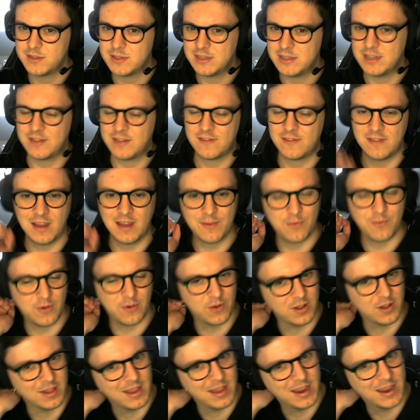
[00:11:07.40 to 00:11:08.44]
It's not very
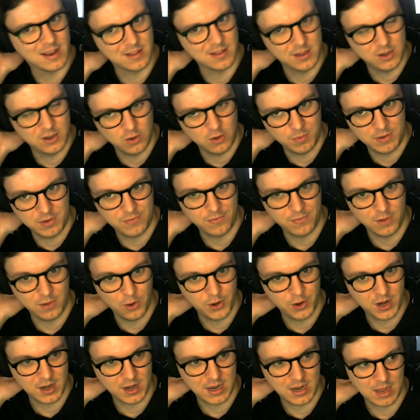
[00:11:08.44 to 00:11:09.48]
likely you'll be
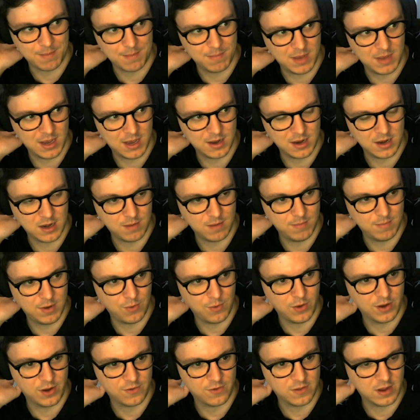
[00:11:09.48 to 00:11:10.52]
floating that mana in a
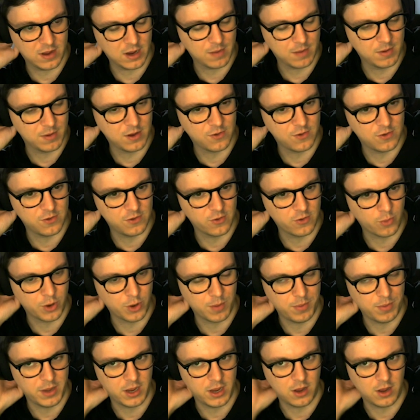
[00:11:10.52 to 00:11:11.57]
mid-range deck because you just want to
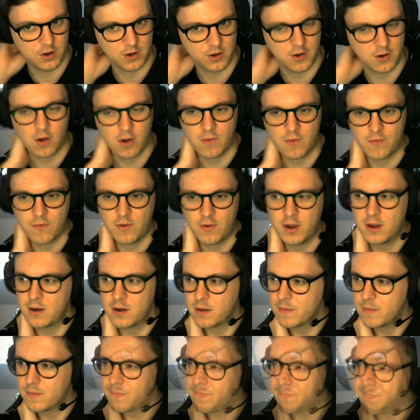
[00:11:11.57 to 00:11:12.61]
play on curve, right?
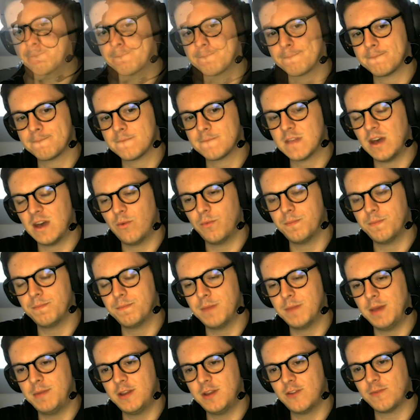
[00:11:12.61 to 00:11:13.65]

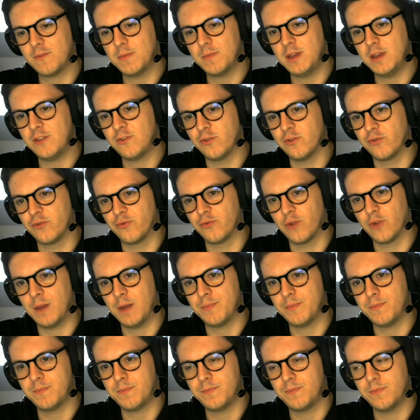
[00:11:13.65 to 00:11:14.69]
Maybe this means you drop
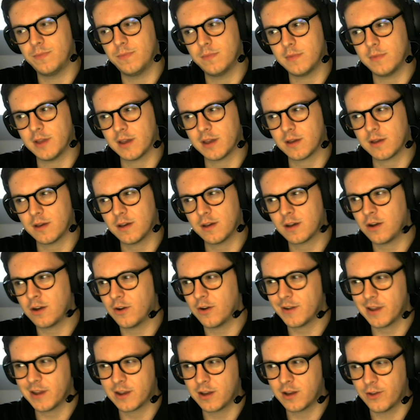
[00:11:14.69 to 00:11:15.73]
like a card
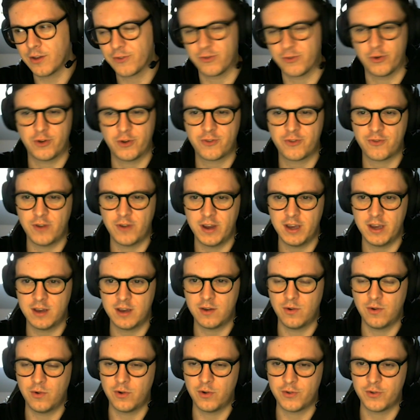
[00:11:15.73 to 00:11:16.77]
like Concerted Strike
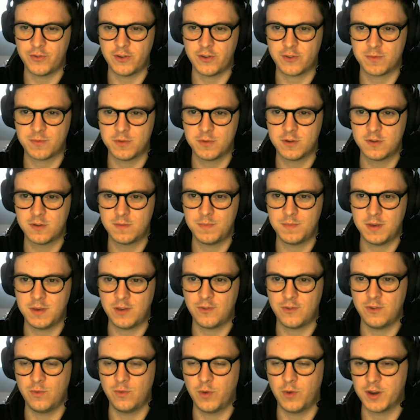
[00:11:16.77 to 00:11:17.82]
or Judgment
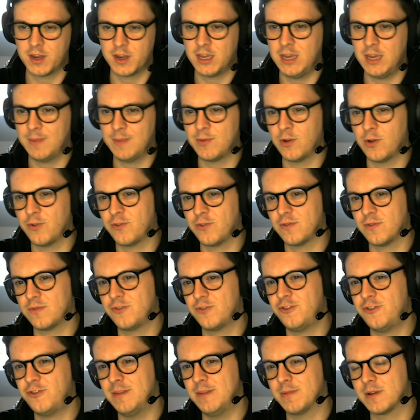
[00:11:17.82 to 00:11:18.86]
because you want to keep those
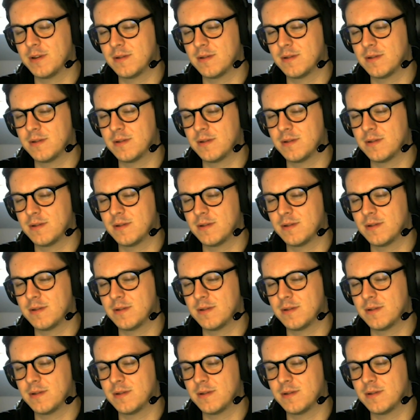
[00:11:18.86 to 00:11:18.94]
cheap